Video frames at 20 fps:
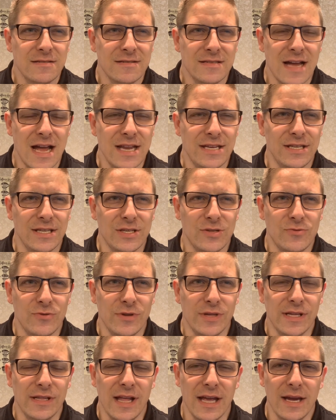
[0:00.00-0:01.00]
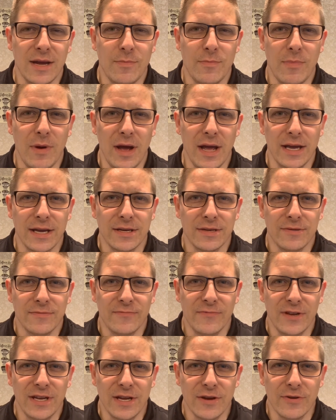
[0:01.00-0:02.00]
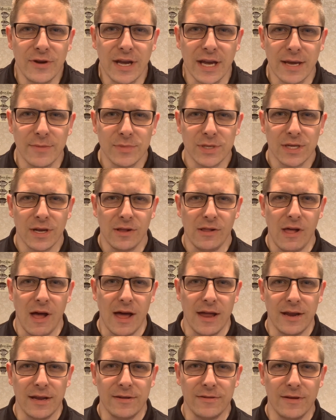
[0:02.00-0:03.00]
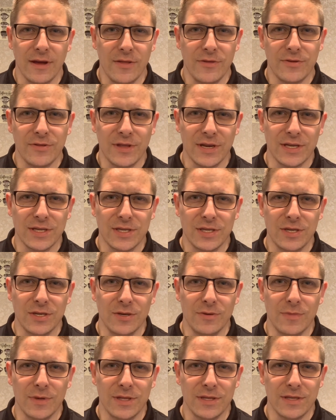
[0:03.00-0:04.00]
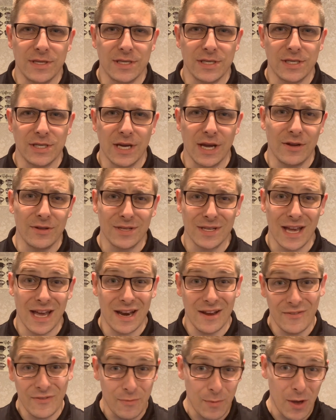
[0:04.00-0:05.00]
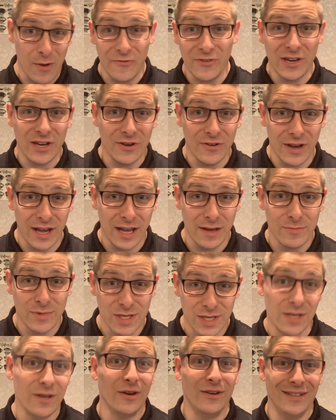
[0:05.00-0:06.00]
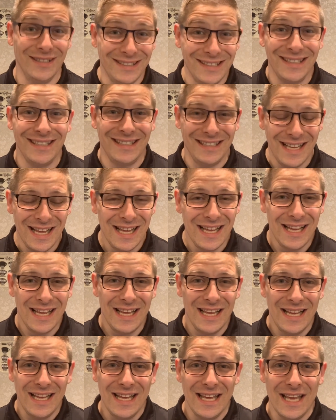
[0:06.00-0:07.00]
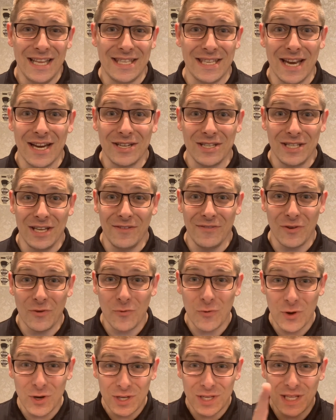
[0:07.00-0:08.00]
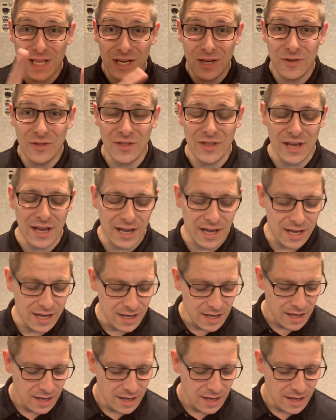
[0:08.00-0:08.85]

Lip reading: I just really like buying video games a lot and other things too, but this channel's kind of about video games, so it's actually even worse than you think.